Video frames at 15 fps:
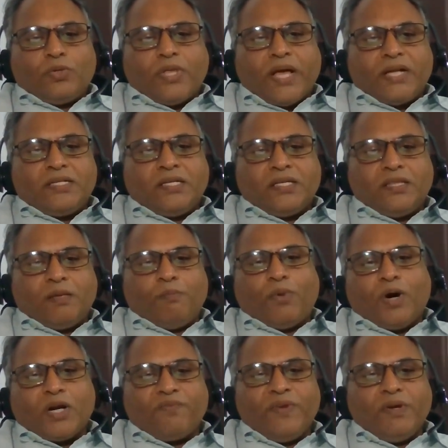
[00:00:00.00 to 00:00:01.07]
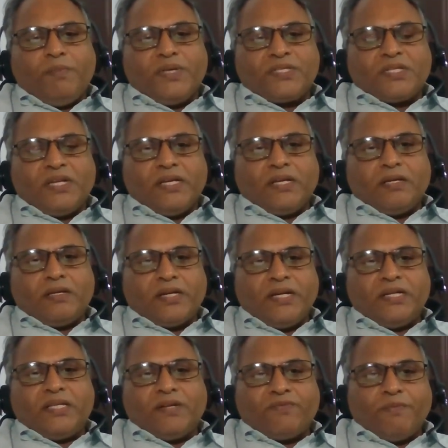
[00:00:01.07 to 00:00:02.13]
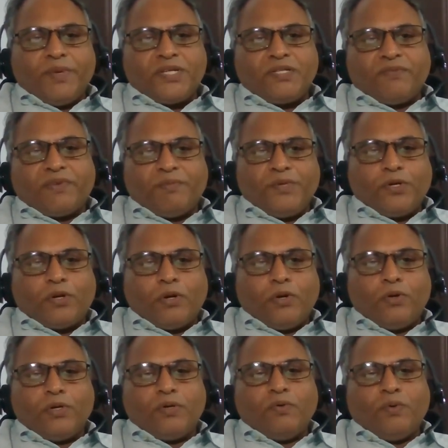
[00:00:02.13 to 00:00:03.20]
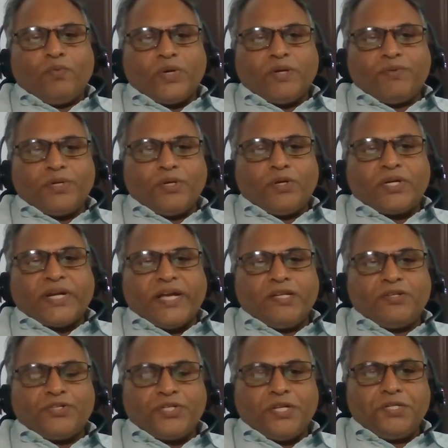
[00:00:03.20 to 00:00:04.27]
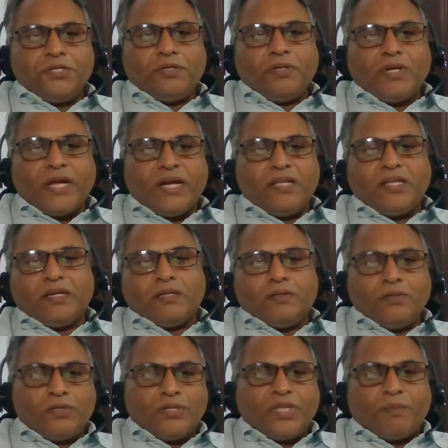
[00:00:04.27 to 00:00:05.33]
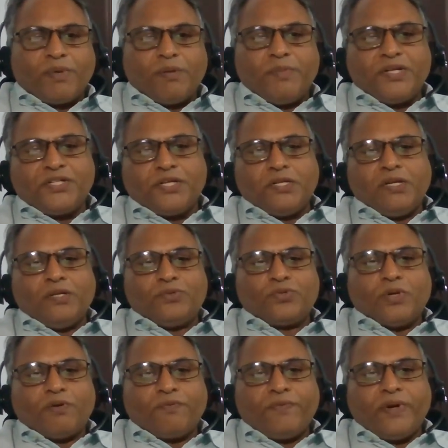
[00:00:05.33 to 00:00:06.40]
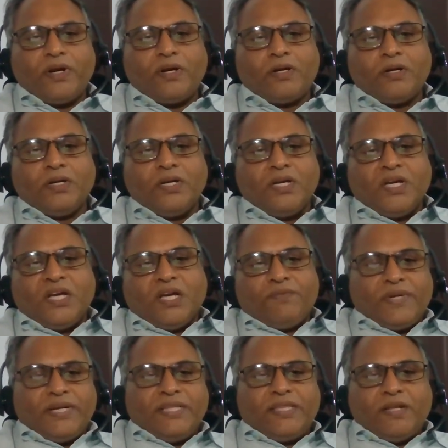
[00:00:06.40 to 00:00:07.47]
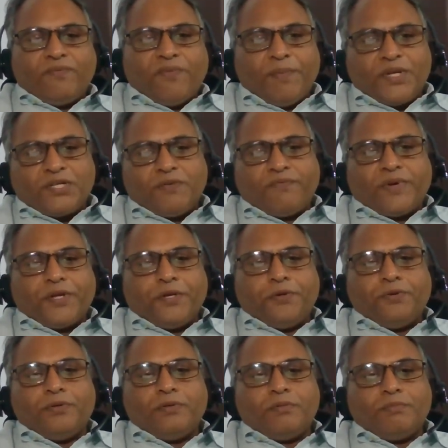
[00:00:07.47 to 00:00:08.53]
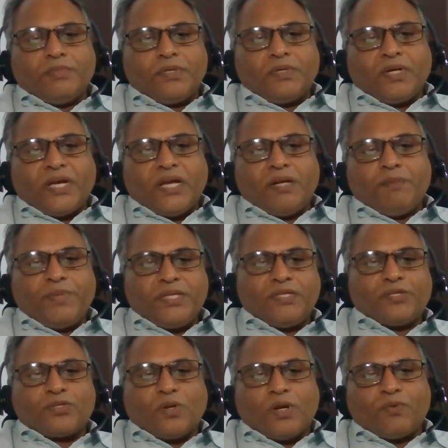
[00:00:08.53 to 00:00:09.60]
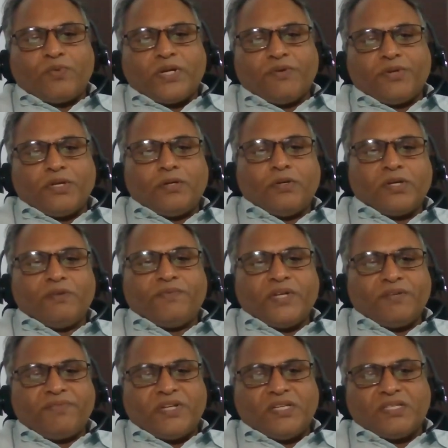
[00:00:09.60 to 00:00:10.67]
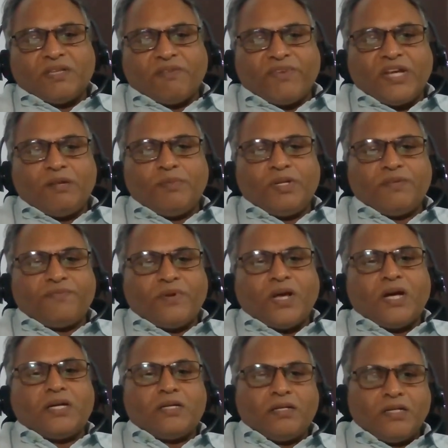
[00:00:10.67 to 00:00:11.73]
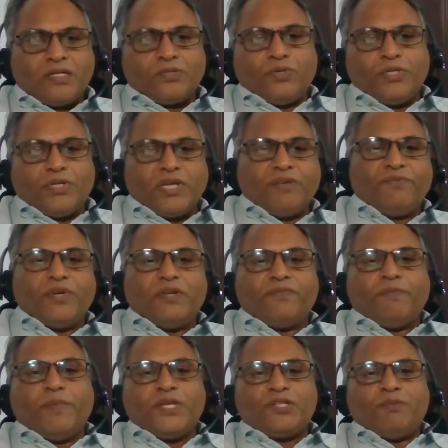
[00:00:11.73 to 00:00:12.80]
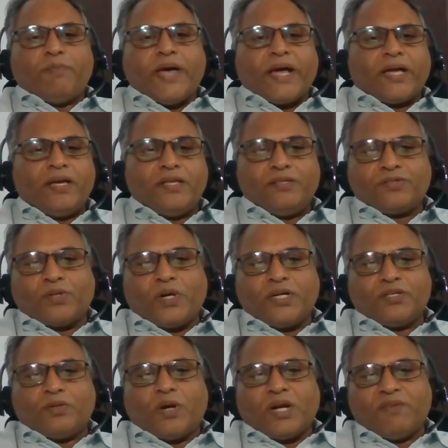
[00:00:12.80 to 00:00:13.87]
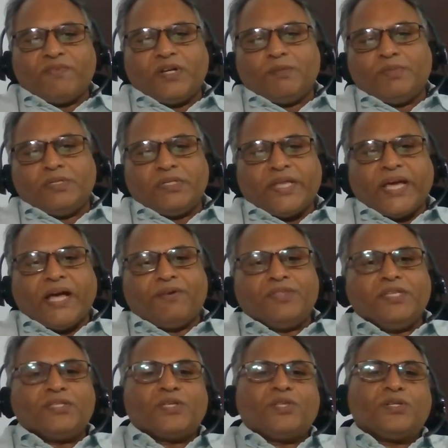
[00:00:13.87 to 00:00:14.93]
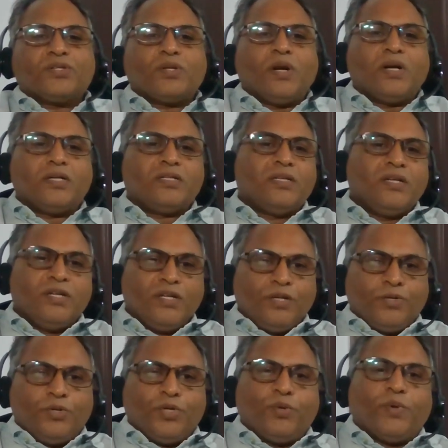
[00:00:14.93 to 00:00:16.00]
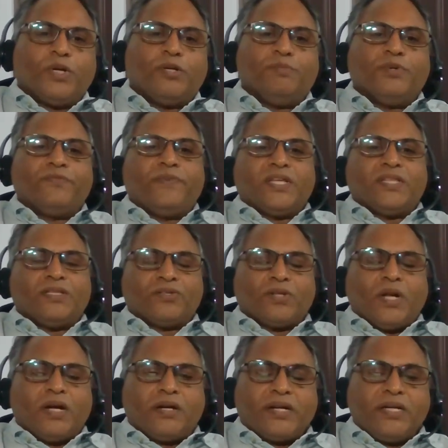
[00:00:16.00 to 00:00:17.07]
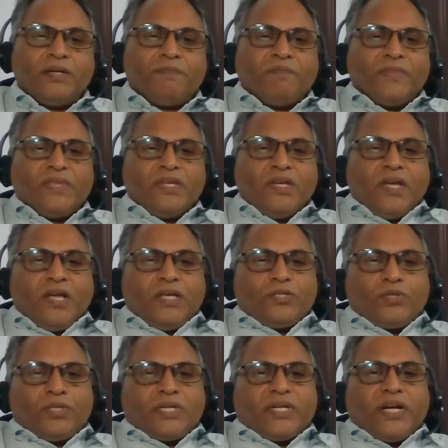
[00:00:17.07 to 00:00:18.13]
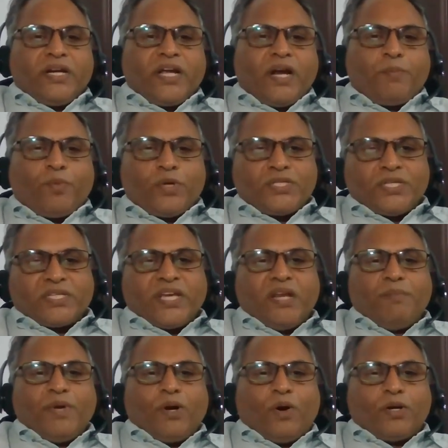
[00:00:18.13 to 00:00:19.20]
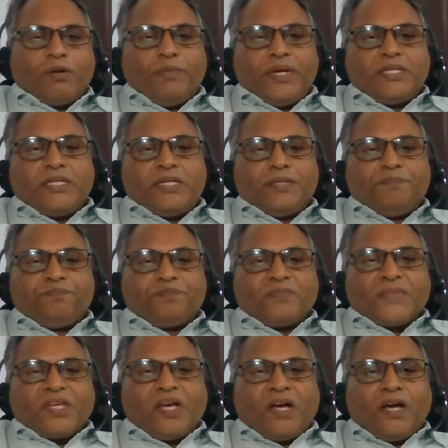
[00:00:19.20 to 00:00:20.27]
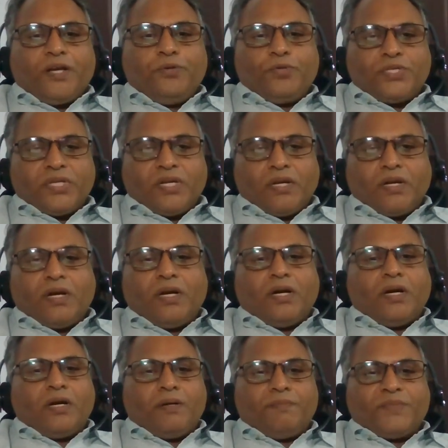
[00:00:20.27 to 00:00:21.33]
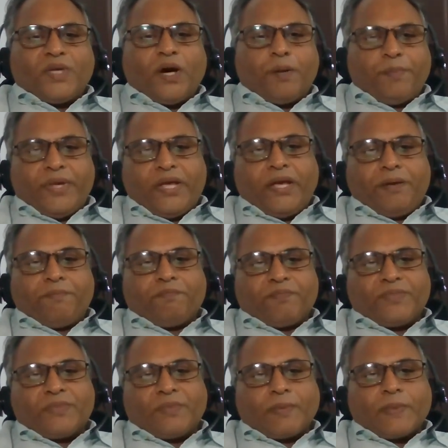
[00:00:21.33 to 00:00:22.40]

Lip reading: so that the bot will basically read the information from your load, whatever you are trying to schedule, and then go to the appointment scheduling software, fill in the information for you, and pick the slot, whatever you're looking for, if it is available. If not, it's going to give you information back, hey, this slot is not available, they have these other slots, do you want to book for the slot, right? So that entire process can be automated using RPA.